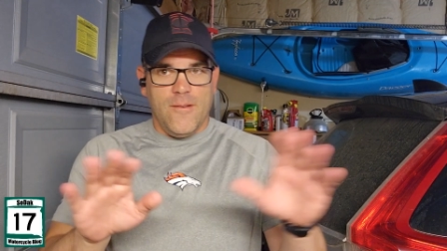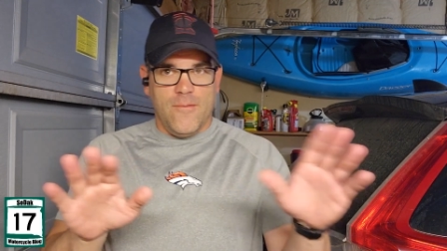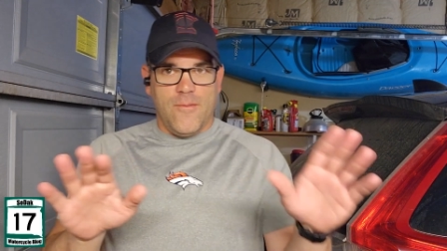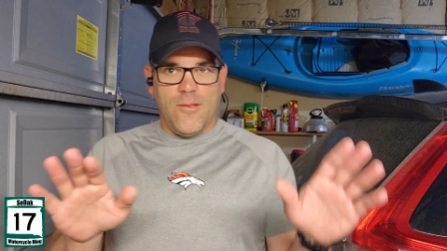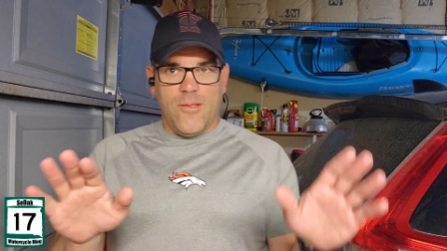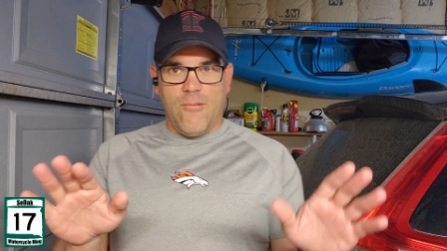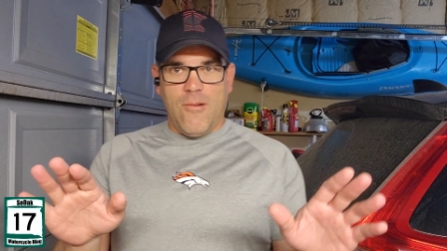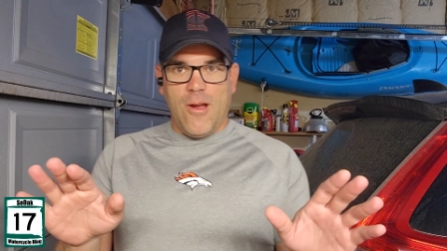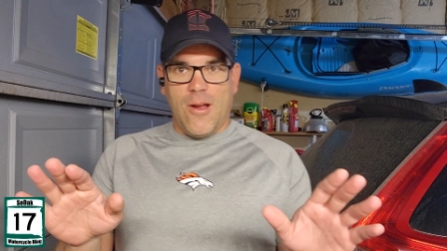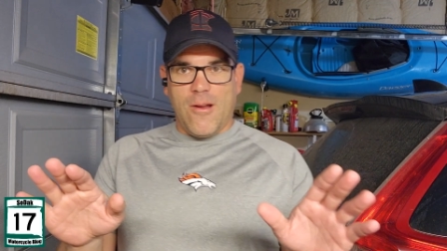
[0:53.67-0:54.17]

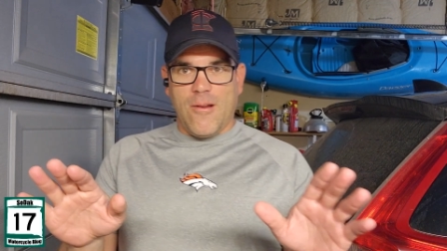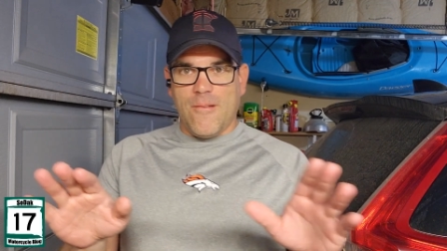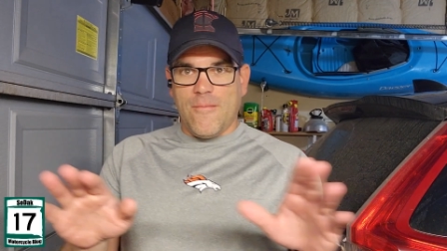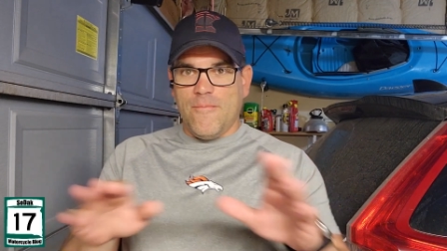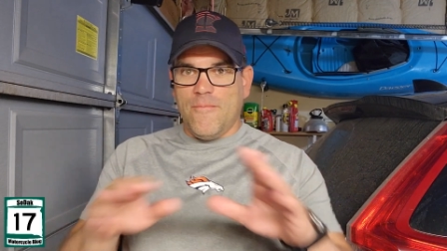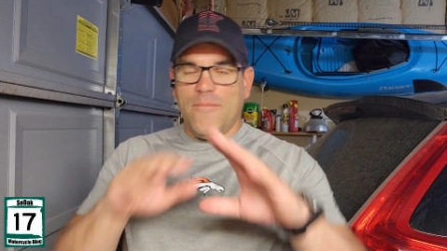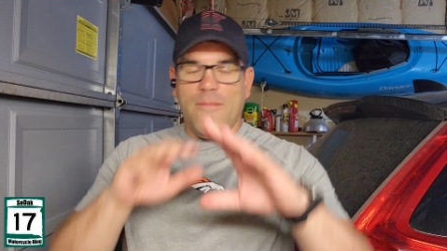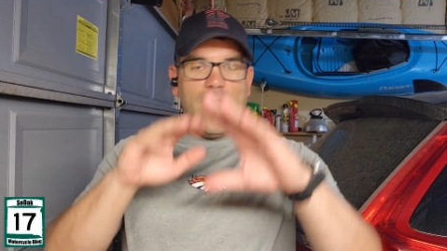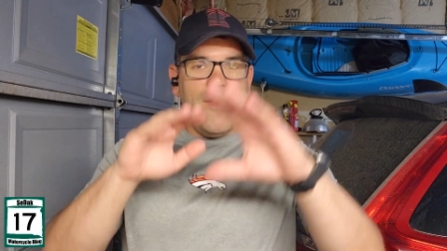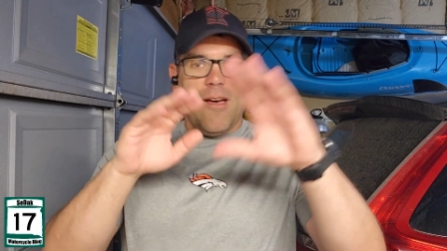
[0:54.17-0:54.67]
for the record,
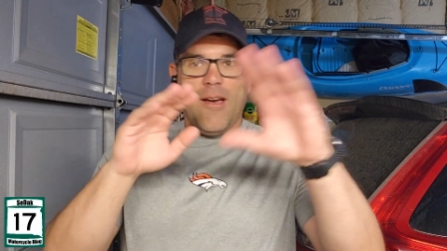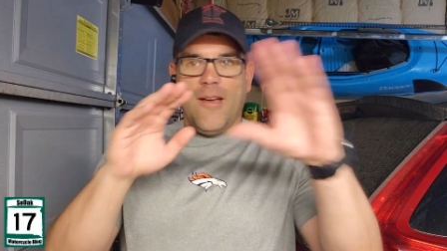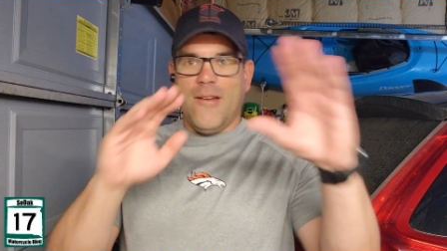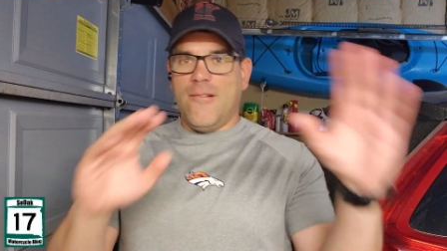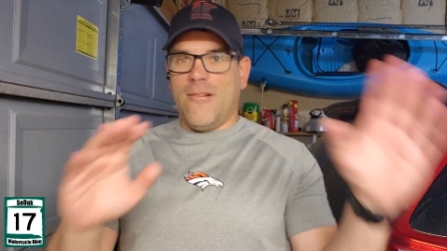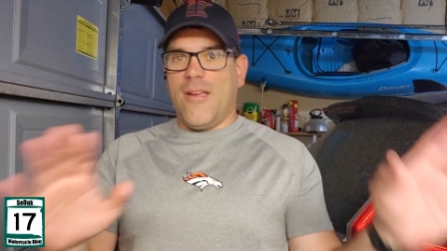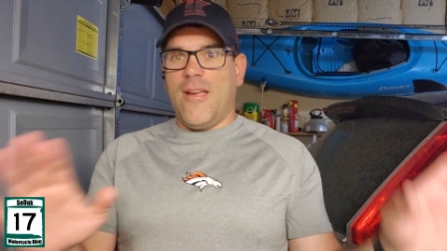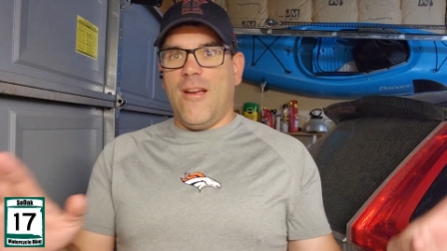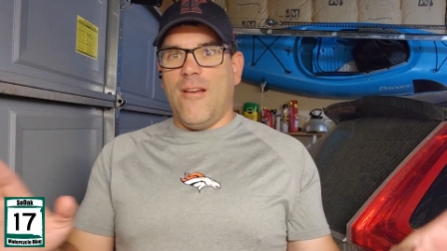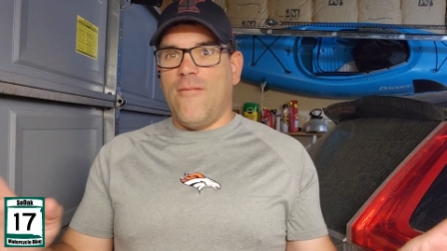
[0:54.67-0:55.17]
I
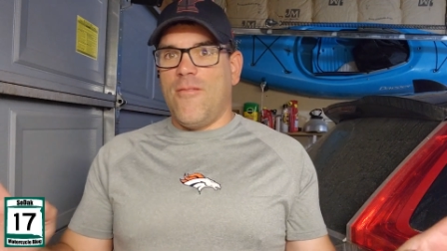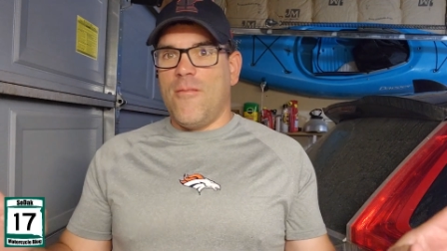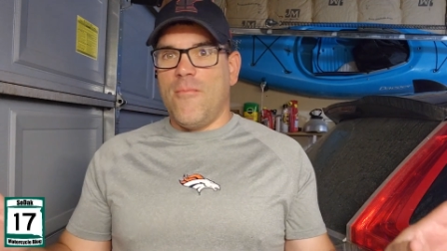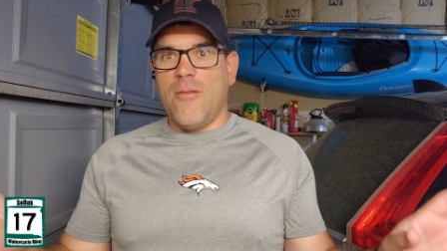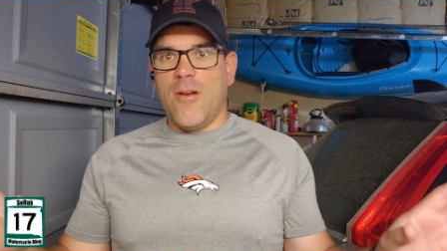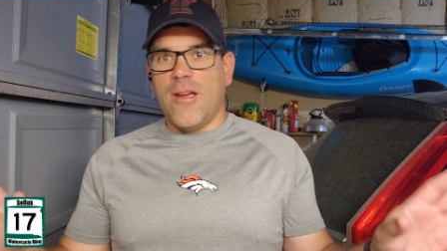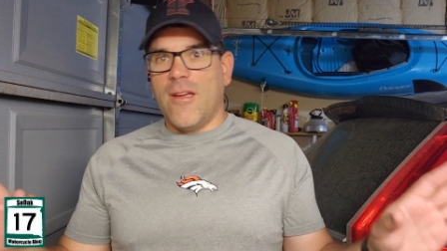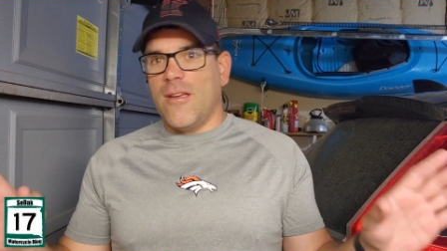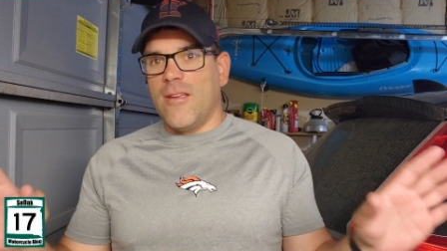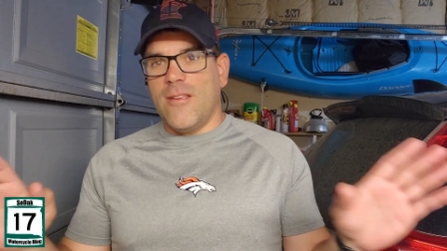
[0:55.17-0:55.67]
don't care if you
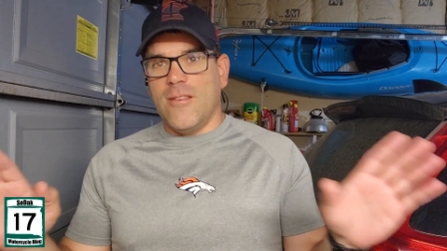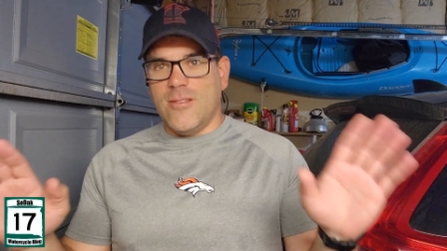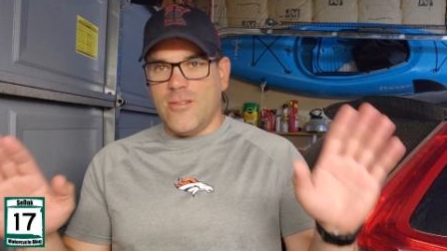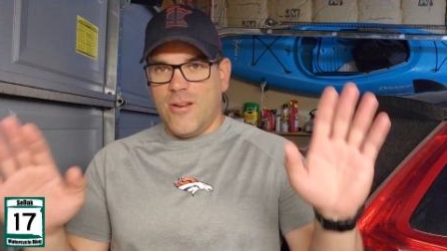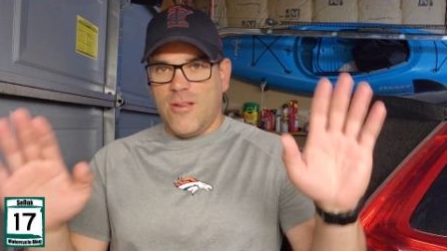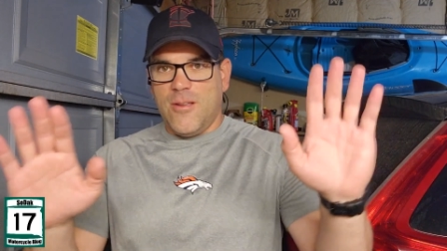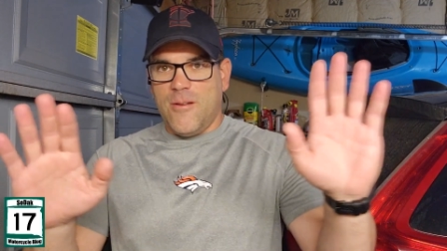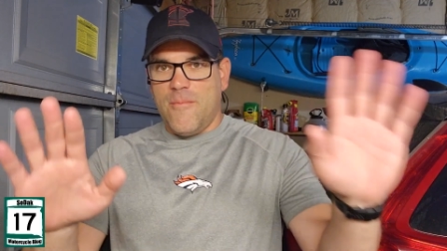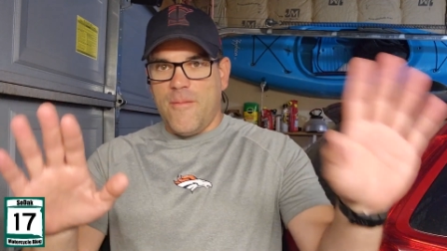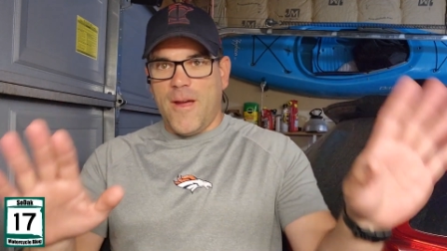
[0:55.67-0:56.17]
bring your
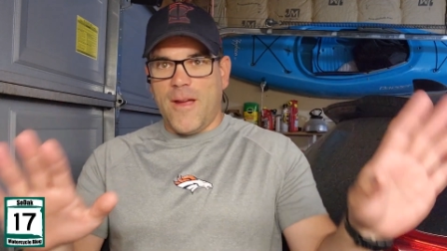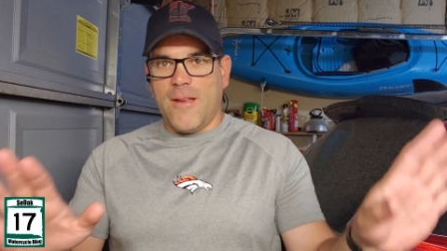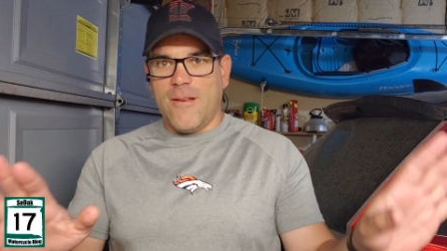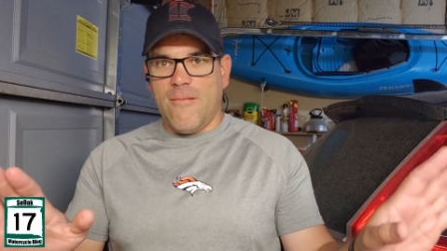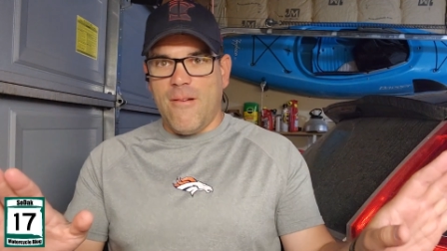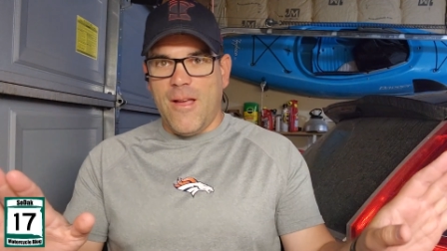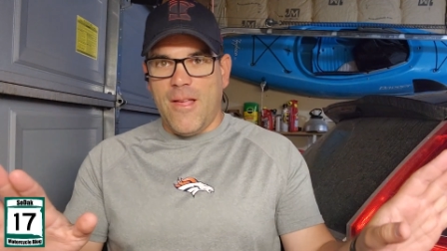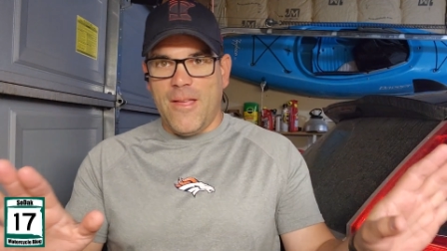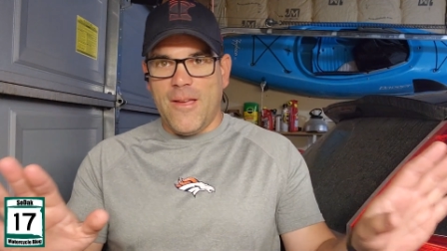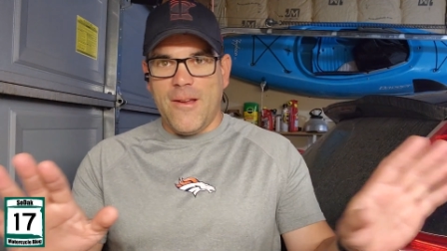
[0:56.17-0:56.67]
trailer back
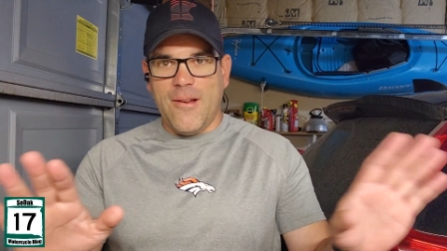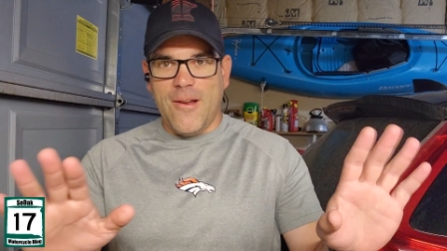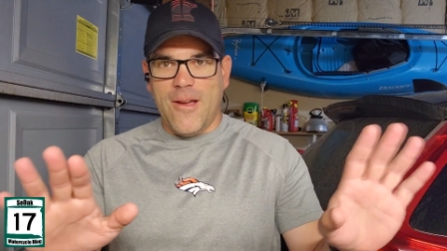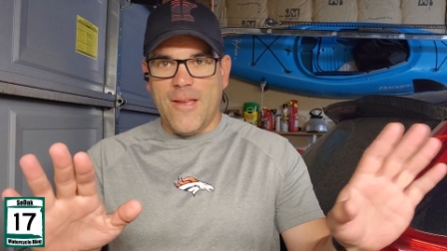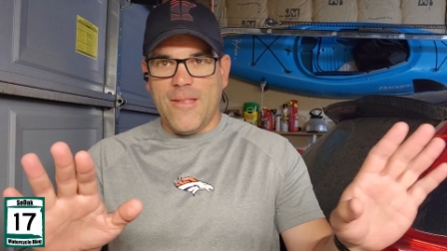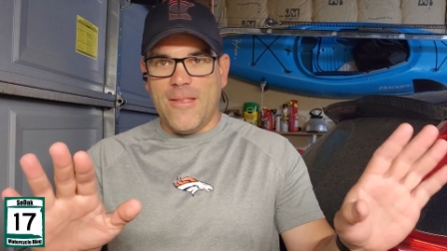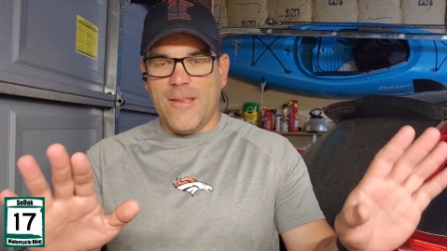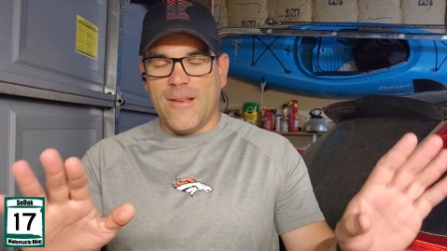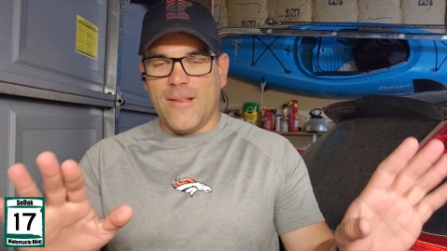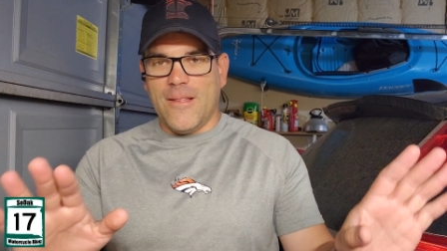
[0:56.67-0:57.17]
your rally or
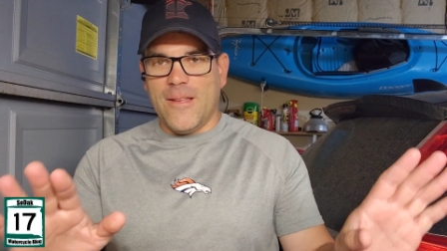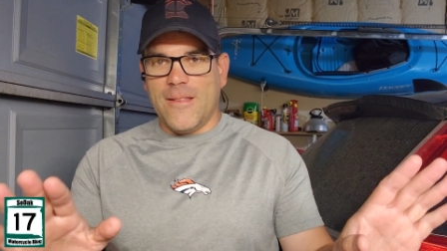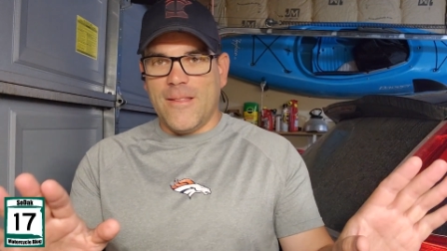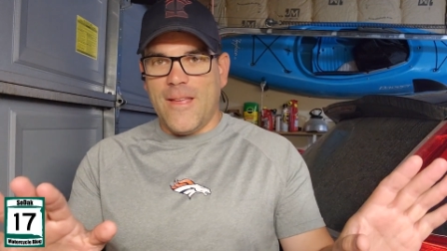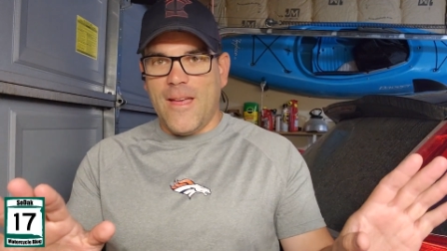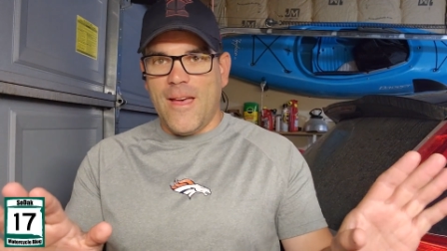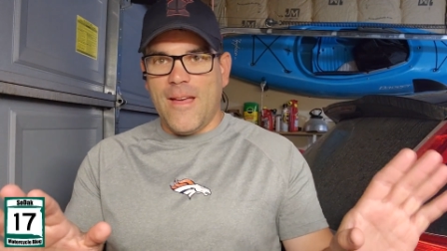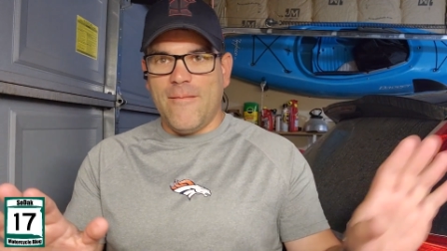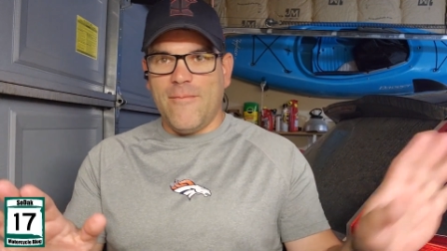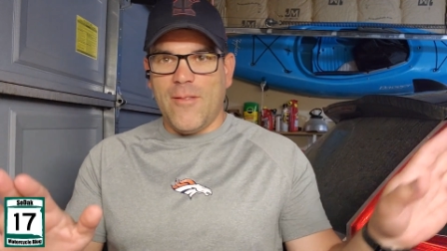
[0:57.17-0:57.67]
anything like
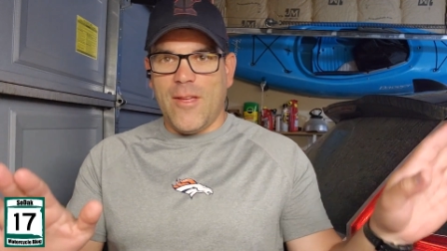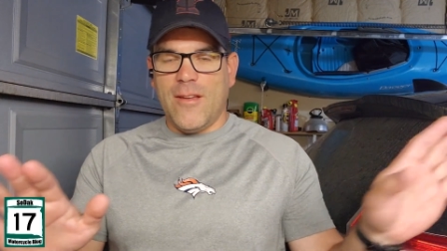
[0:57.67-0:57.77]
that.